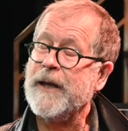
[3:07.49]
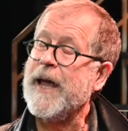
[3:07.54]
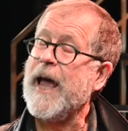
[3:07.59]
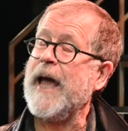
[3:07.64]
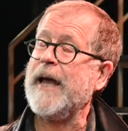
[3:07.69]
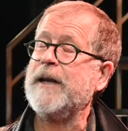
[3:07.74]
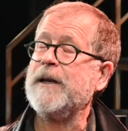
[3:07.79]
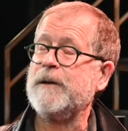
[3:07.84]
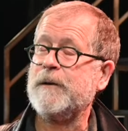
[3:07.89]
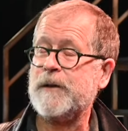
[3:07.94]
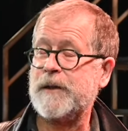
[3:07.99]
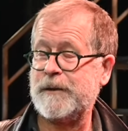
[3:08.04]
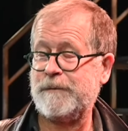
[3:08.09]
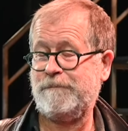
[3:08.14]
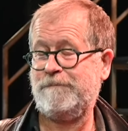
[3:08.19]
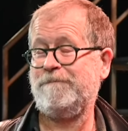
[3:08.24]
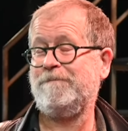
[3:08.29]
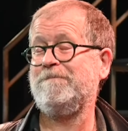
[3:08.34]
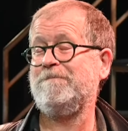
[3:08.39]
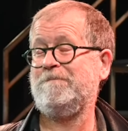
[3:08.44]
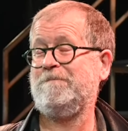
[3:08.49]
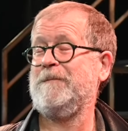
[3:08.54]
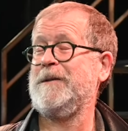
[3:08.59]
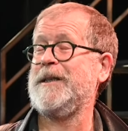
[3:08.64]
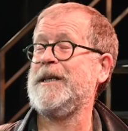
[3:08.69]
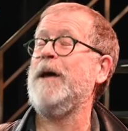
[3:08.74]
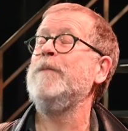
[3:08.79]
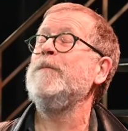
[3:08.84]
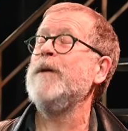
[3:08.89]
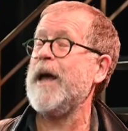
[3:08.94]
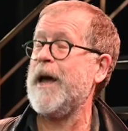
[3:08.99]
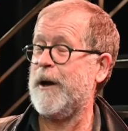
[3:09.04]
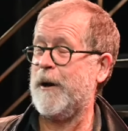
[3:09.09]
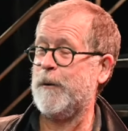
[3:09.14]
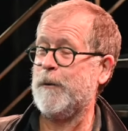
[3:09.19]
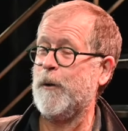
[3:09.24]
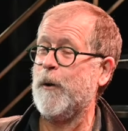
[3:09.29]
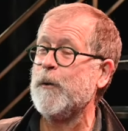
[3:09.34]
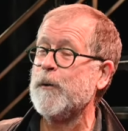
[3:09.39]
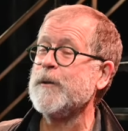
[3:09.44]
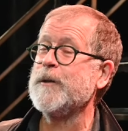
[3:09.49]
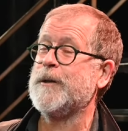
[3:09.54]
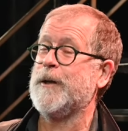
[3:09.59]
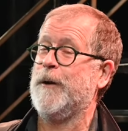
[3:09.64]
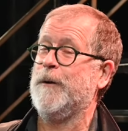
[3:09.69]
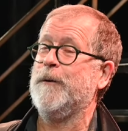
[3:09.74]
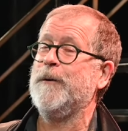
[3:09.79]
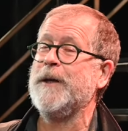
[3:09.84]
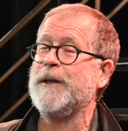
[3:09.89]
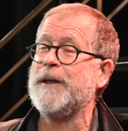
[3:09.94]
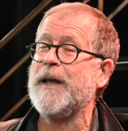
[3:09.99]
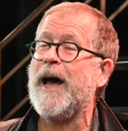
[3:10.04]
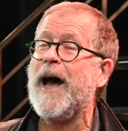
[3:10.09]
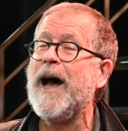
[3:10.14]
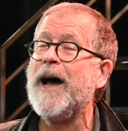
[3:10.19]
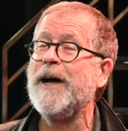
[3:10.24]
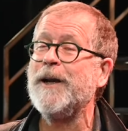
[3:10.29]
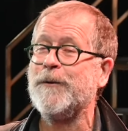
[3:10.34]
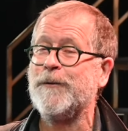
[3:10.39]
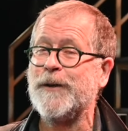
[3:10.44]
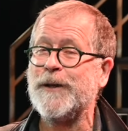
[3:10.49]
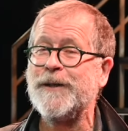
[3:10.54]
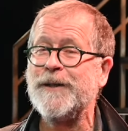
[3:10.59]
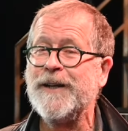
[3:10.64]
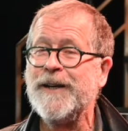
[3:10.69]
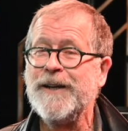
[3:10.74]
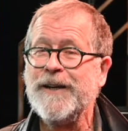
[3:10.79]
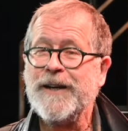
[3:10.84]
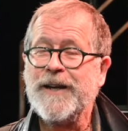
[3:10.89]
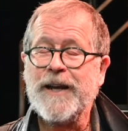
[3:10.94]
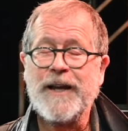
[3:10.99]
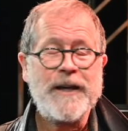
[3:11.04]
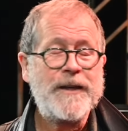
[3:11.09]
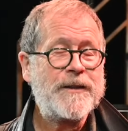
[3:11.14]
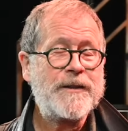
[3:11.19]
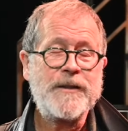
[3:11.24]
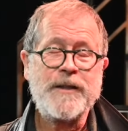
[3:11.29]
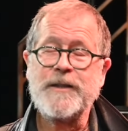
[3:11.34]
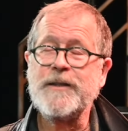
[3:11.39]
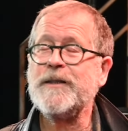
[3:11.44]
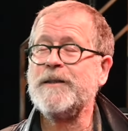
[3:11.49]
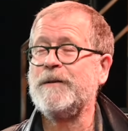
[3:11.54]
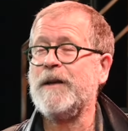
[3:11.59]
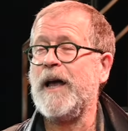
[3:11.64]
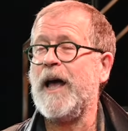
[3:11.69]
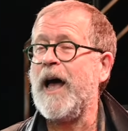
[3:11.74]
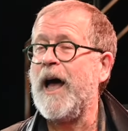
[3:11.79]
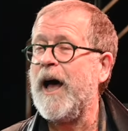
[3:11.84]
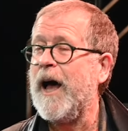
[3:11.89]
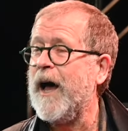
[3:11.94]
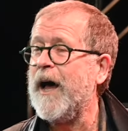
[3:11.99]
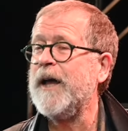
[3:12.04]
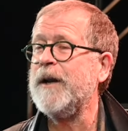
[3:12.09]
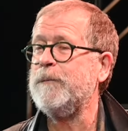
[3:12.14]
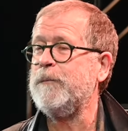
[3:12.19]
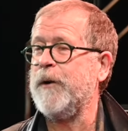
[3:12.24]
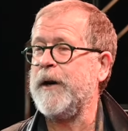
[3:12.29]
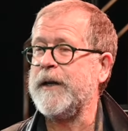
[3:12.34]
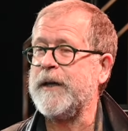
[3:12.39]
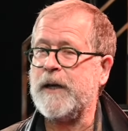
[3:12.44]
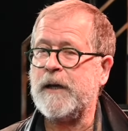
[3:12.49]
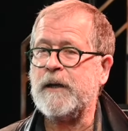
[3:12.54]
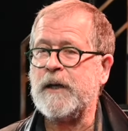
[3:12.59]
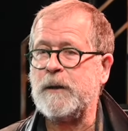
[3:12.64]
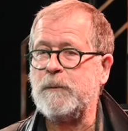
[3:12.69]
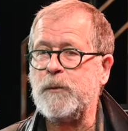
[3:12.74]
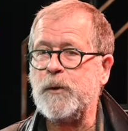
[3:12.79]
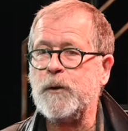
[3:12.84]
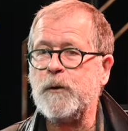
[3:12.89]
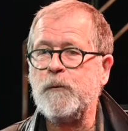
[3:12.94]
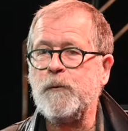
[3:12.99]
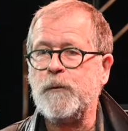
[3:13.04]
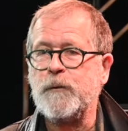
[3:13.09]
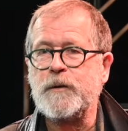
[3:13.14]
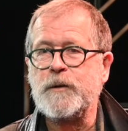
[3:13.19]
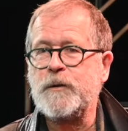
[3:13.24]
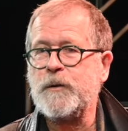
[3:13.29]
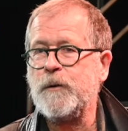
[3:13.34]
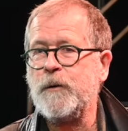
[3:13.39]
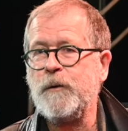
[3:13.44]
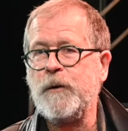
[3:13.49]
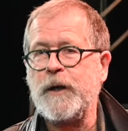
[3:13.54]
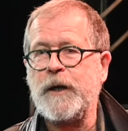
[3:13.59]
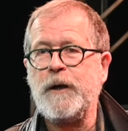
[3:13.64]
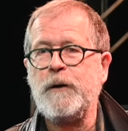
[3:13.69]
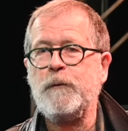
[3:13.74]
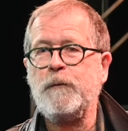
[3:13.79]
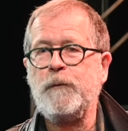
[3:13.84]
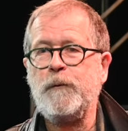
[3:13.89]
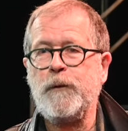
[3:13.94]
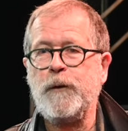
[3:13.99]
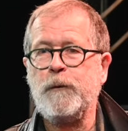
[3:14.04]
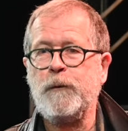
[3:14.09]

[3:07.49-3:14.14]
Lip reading: And it somehow also, at the heart of it, is this heartbreakingly beautiful story of